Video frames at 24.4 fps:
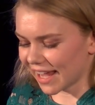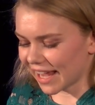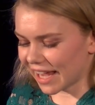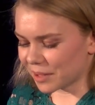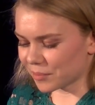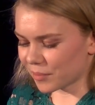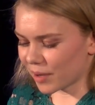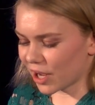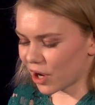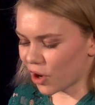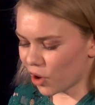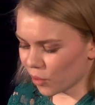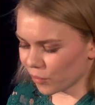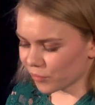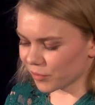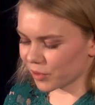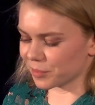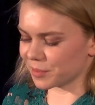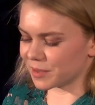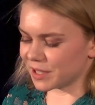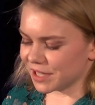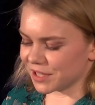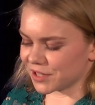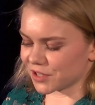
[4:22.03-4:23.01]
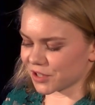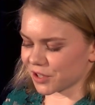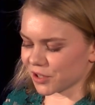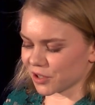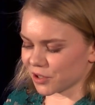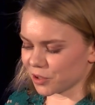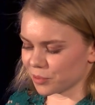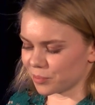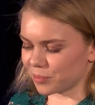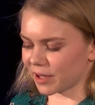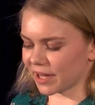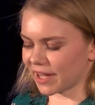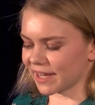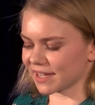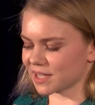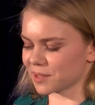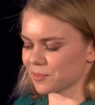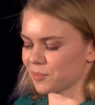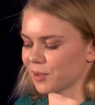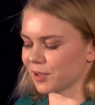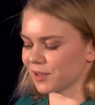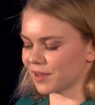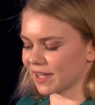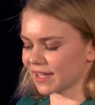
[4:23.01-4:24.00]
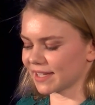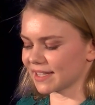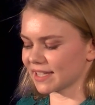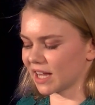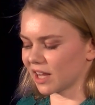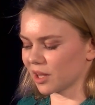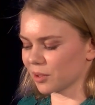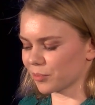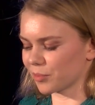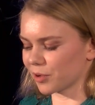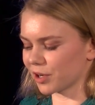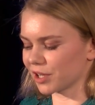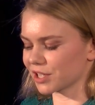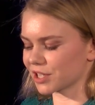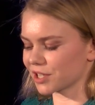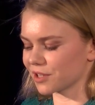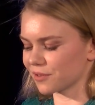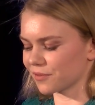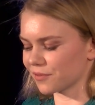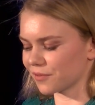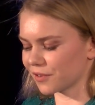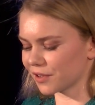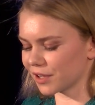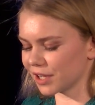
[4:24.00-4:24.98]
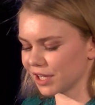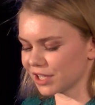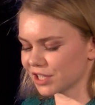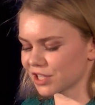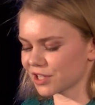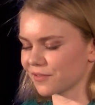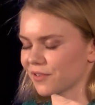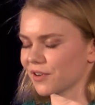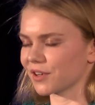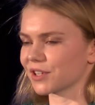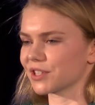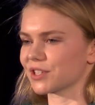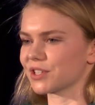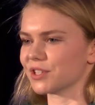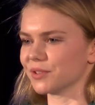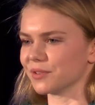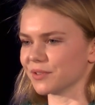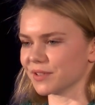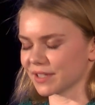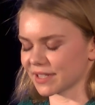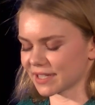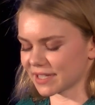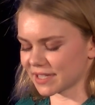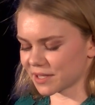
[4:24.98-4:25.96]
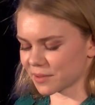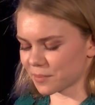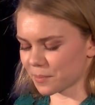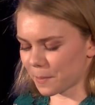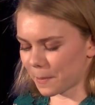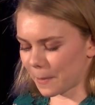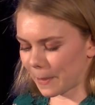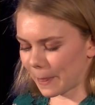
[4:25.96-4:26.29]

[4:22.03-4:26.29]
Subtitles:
And my homeroom teacher, who plans a birthday celebration for each of her students.